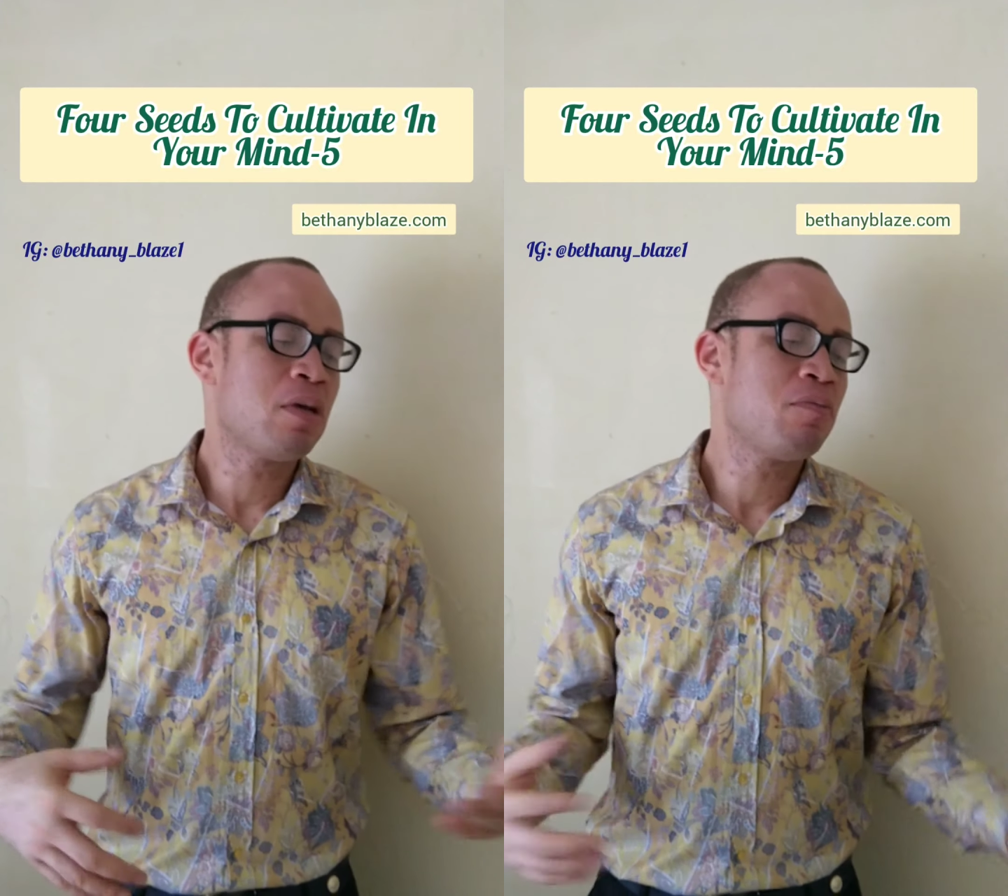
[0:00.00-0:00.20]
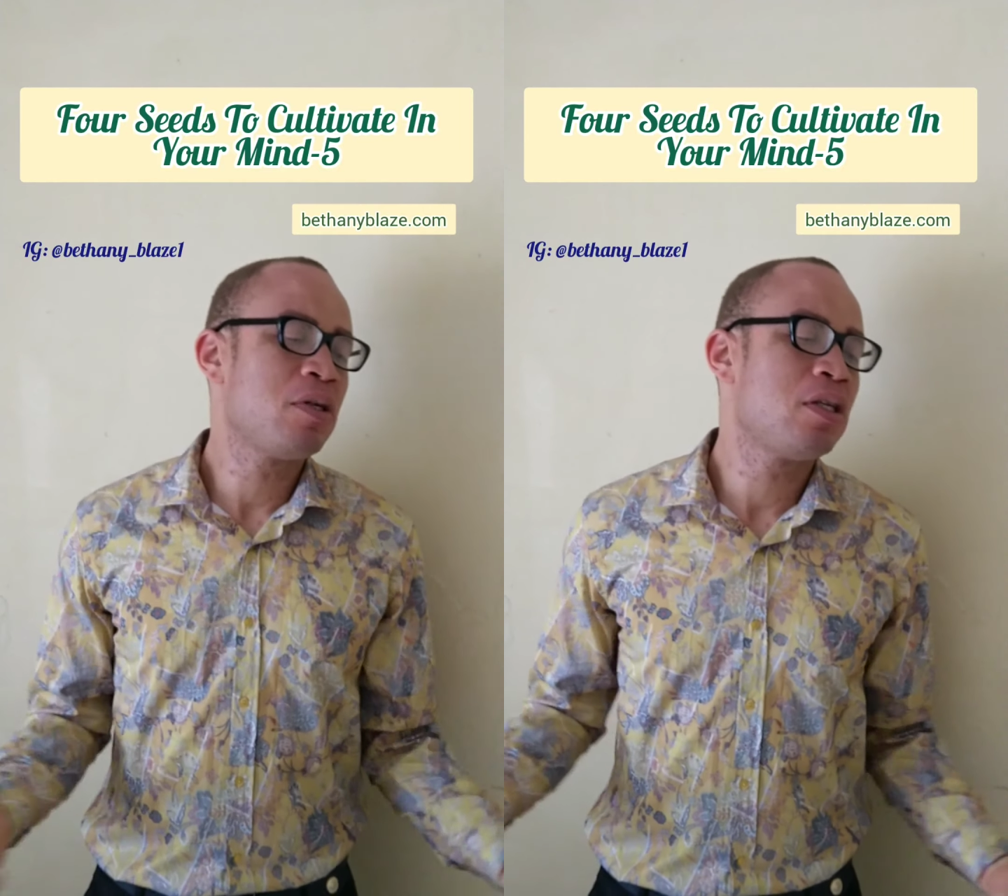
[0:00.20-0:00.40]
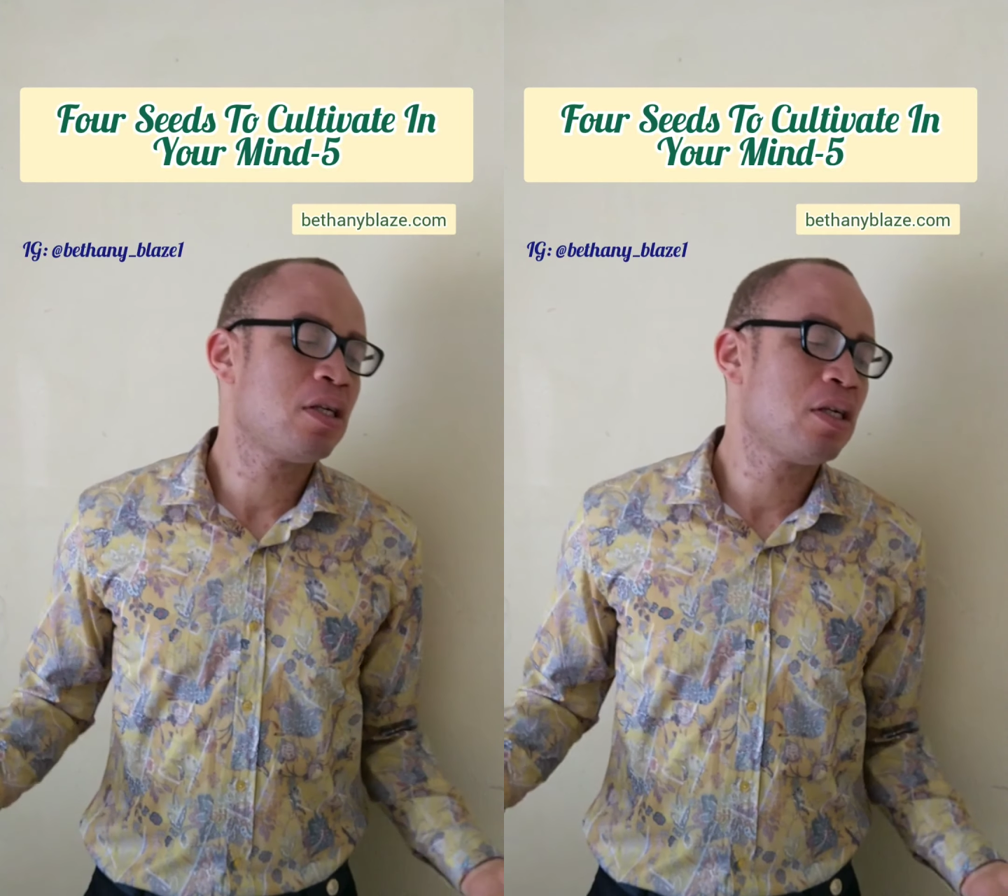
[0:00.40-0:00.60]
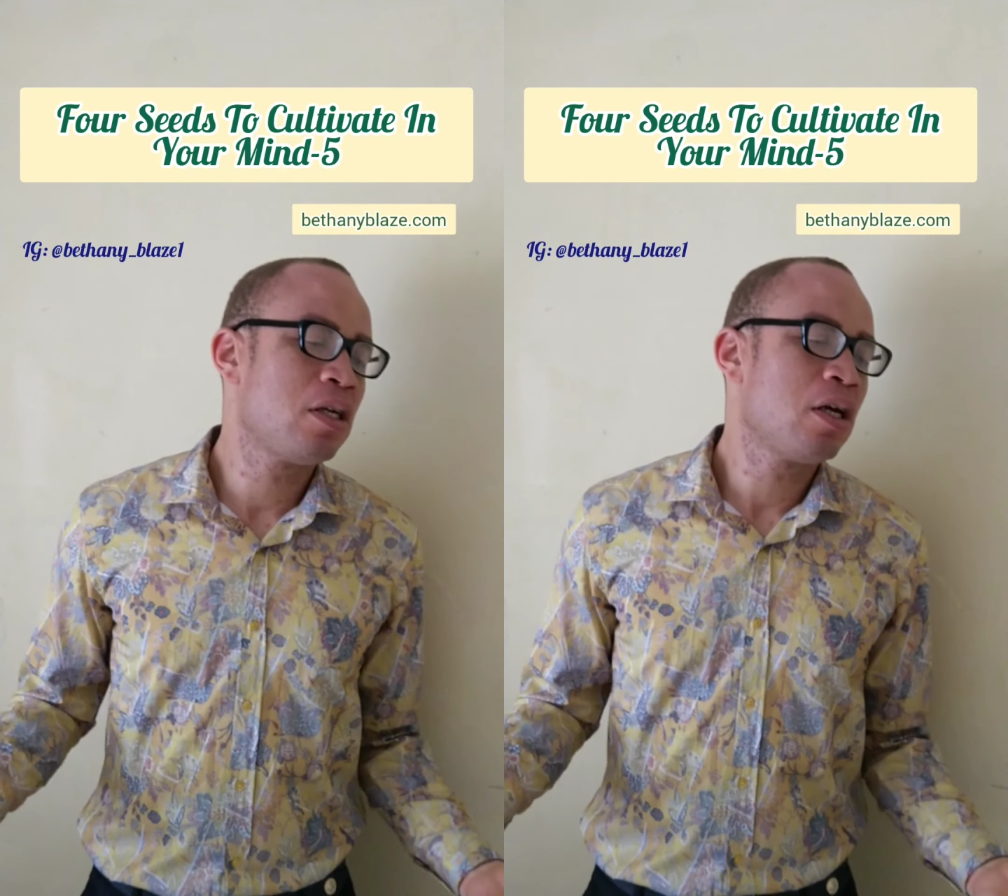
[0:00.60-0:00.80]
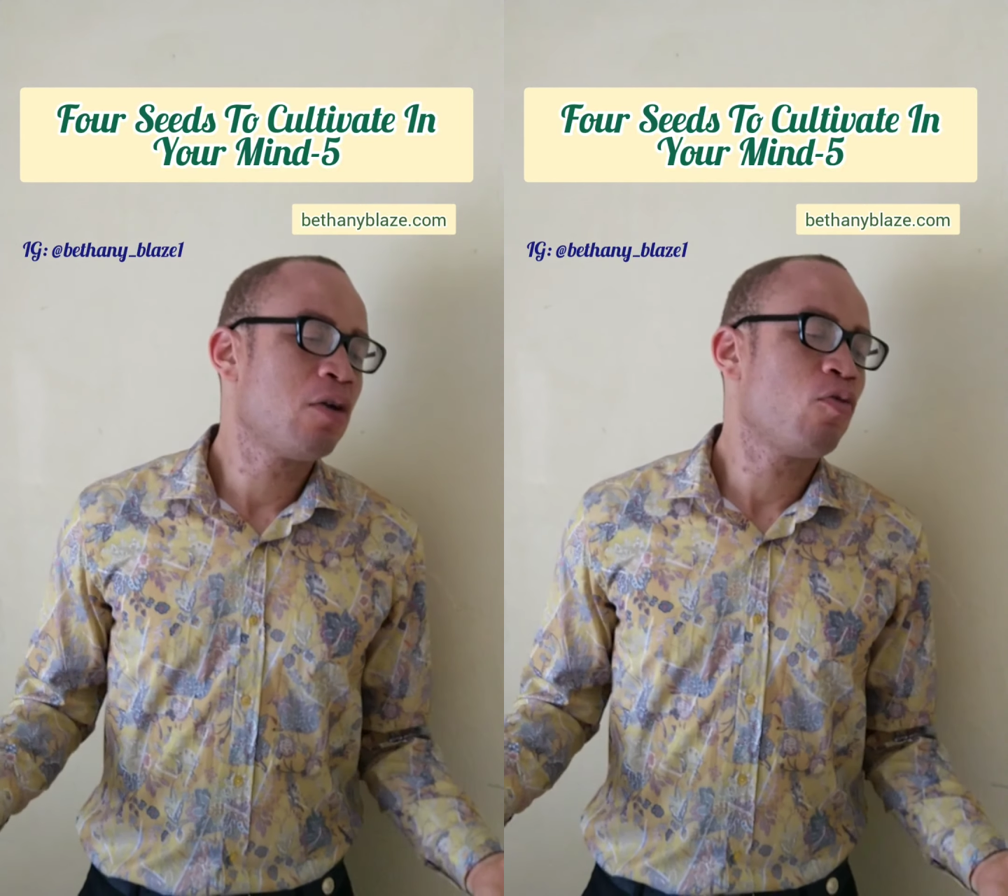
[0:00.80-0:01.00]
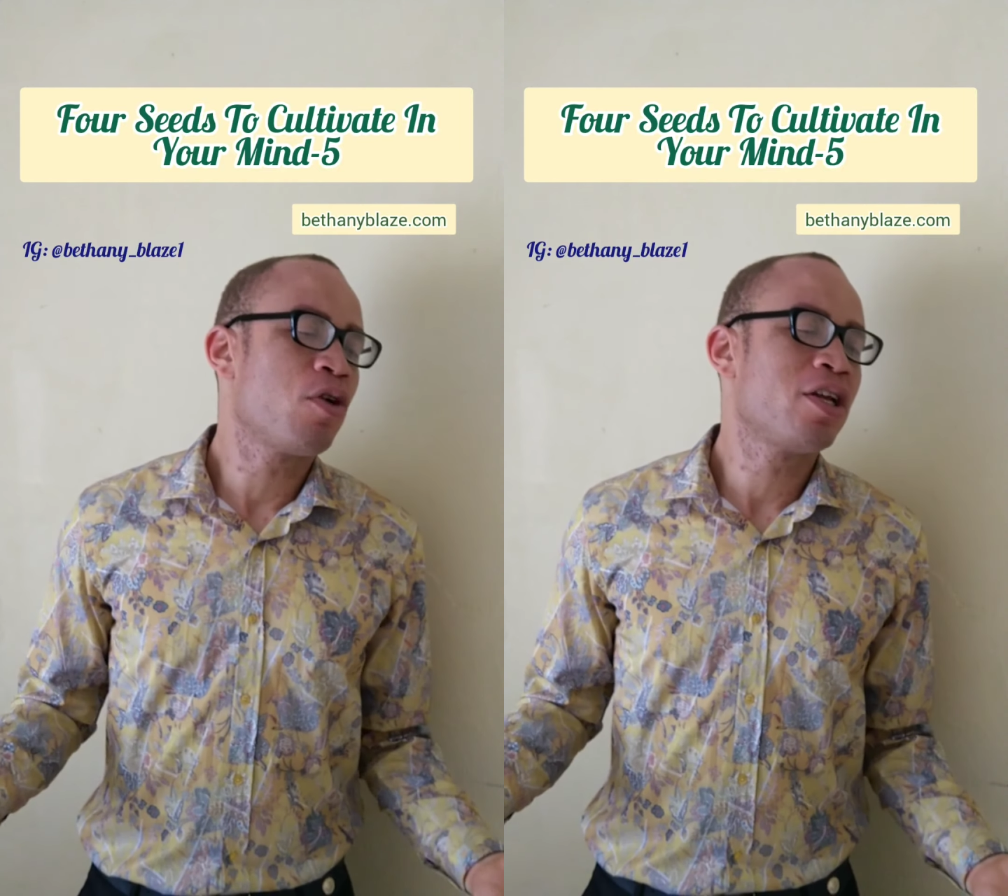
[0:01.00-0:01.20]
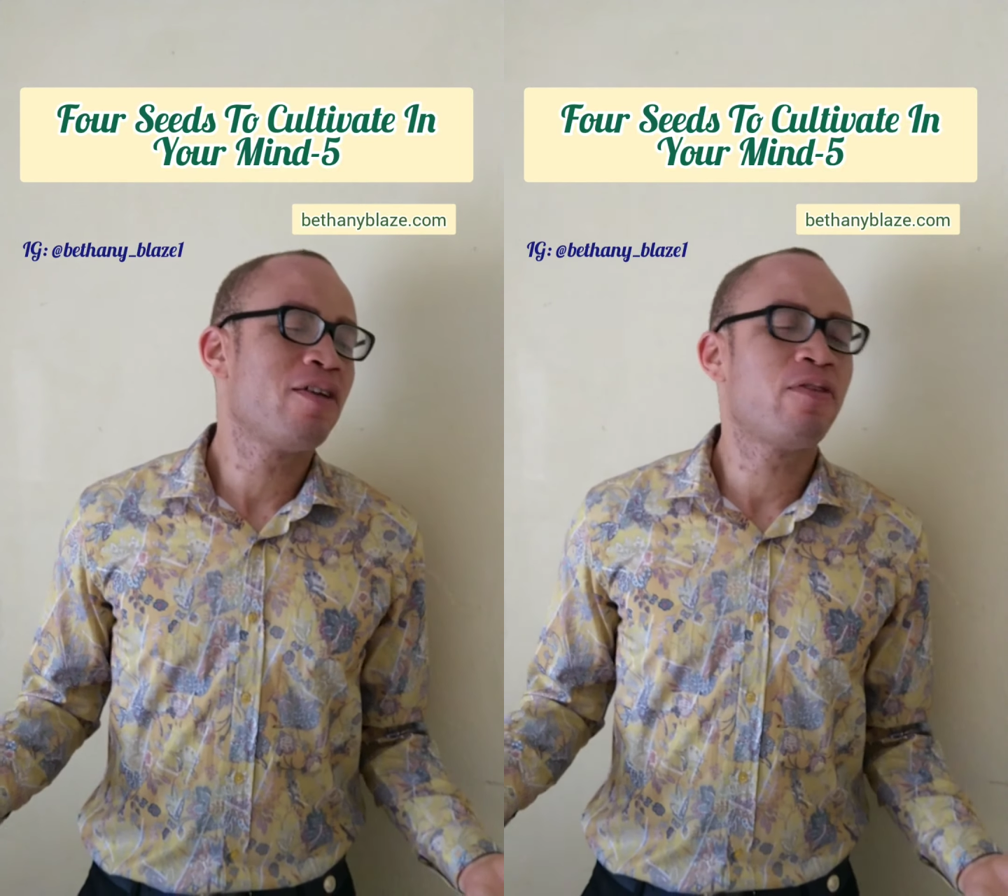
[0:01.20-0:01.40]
Maybe the working